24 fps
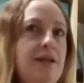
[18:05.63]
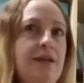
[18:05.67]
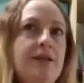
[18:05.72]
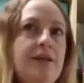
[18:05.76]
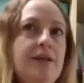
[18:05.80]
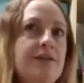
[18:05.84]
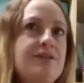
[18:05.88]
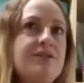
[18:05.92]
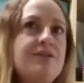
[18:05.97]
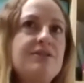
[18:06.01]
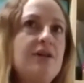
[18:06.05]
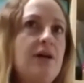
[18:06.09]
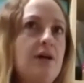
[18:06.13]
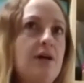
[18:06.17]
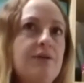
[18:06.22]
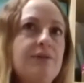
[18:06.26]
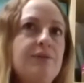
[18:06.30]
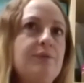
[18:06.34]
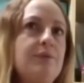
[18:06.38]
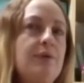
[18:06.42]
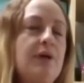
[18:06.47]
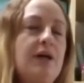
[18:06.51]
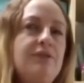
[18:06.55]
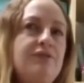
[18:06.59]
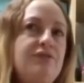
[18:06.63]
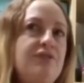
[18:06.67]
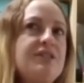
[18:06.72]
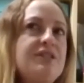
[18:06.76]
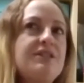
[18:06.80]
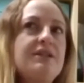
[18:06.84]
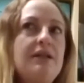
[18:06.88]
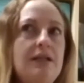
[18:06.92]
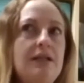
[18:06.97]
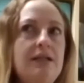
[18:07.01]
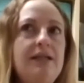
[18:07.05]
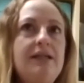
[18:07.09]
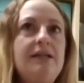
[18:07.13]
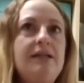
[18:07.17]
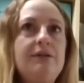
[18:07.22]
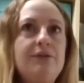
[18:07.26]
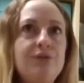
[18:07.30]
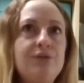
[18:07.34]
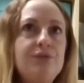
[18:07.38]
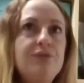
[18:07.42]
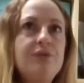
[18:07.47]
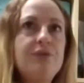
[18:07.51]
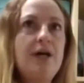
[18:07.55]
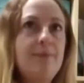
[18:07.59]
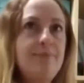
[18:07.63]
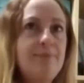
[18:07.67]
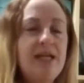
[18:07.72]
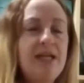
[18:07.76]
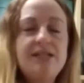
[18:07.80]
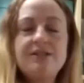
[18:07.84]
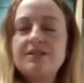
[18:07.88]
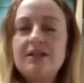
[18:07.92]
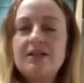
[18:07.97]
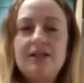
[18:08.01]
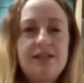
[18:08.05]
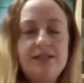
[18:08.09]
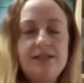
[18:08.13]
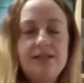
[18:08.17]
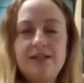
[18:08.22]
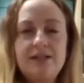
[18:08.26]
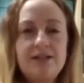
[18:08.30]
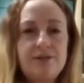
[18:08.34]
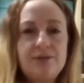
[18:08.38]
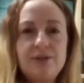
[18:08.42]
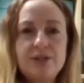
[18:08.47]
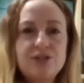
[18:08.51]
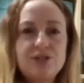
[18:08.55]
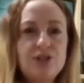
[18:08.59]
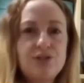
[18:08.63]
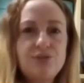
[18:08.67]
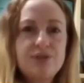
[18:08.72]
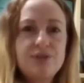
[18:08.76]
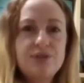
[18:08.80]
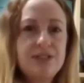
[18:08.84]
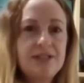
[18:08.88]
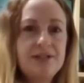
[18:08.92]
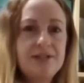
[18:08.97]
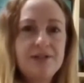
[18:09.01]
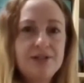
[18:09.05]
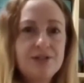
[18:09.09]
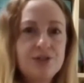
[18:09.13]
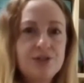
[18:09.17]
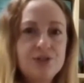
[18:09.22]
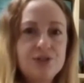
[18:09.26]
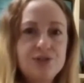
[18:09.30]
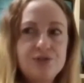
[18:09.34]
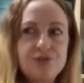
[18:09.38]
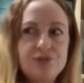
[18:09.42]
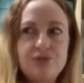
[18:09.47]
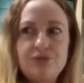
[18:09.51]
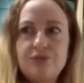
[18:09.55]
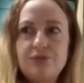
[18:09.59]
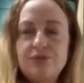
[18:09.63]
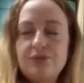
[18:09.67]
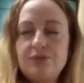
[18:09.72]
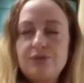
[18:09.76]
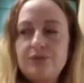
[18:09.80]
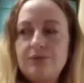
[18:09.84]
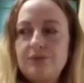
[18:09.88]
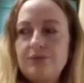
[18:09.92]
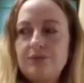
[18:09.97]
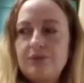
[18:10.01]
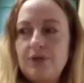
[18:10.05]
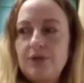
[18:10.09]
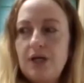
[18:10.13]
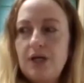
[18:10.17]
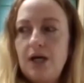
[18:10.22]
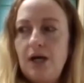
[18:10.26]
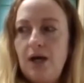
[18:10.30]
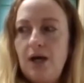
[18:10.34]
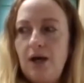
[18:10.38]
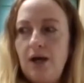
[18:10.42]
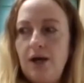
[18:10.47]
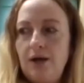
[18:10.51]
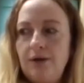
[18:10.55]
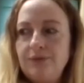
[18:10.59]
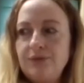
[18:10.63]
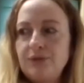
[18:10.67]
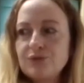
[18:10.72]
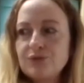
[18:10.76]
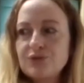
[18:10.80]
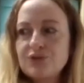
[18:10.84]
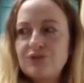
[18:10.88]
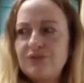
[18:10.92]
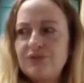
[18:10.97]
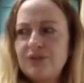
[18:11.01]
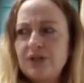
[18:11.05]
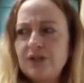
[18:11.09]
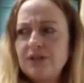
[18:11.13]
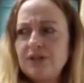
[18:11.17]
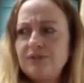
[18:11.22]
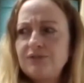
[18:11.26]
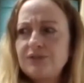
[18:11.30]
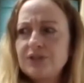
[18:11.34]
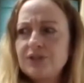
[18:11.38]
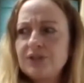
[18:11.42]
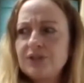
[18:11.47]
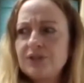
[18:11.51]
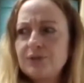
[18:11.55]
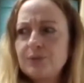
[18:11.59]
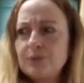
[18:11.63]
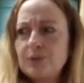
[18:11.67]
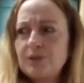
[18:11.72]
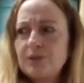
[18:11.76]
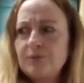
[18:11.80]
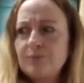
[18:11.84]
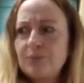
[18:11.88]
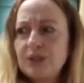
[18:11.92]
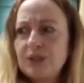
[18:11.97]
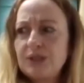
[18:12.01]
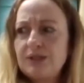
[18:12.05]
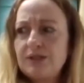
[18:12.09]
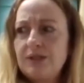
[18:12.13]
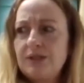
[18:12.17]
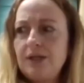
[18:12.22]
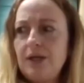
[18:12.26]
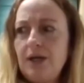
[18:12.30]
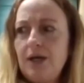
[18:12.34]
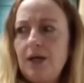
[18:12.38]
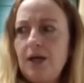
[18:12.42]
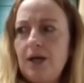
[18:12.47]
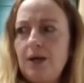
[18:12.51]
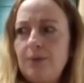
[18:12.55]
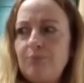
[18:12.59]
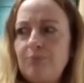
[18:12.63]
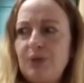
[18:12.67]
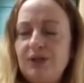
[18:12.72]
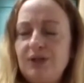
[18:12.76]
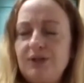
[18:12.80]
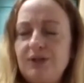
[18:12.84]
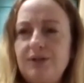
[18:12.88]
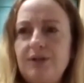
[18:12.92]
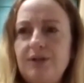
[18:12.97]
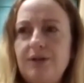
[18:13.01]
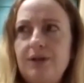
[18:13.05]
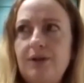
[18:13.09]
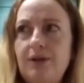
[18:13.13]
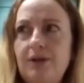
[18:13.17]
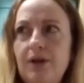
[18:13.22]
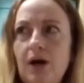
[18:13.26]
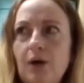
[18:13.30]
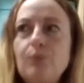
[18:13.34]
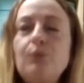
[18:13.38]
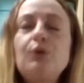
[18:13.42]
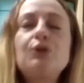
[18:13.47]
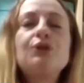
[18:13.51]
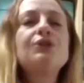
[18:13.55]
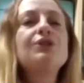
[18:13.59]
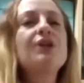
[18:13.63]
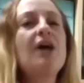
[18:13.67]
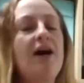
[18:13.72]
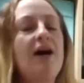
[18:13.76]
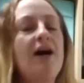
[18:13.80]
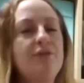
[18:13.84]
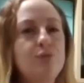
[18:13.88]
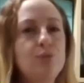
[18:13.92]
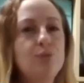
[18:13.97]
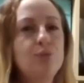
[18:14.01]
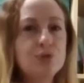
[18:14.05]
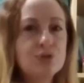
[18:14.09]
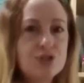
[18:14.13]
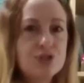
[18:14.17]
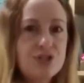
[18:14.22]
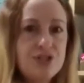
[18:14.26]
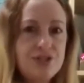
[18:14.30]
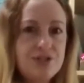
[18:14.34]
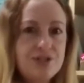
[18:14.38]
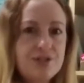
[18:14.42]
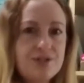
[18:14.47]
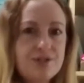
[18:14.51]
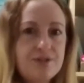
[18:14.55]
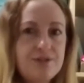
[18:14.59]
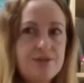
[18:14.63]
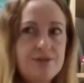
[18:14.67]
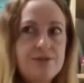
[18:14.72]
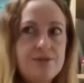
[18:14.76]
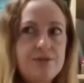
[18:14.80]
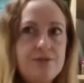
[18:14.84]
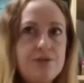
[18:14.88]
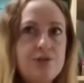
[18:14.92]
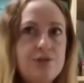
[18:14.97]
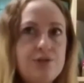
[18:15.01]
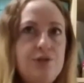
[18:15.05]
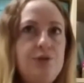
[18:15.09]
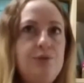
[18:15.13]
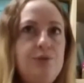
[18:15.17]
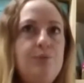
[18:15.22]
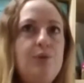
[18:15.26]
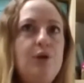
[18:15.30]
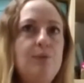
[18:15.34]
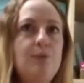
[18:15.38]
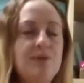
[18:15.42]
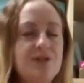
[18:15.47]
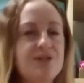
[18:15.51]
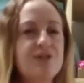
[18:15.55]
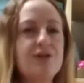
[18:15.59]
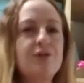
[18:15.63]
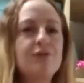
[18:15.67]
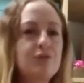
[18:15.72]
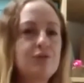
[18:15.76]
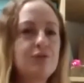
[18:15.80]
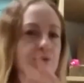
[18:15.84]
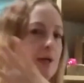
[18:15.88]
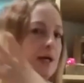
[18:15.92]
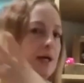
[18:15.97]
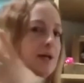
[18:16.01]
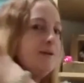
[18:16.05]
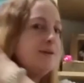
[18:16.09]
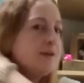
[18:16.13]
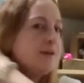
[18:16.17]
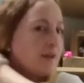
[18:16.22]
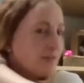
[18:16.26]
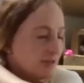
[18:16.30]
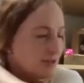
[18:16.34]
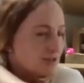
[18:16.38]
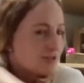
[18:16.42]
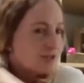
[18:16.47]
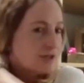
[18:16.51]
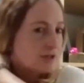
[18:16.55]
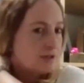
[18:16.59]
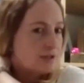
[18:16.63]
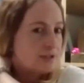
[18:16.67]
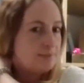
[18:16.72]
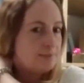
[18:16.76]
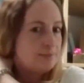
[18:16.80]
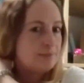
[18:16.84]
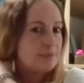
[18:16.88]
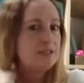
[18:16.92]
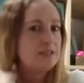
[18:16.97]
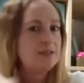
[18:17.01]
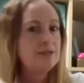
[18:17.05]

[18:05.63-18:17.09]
and physically and mentally, I don't think I could have not survived another one, but I wouldn't have wanted to put myself through it another time.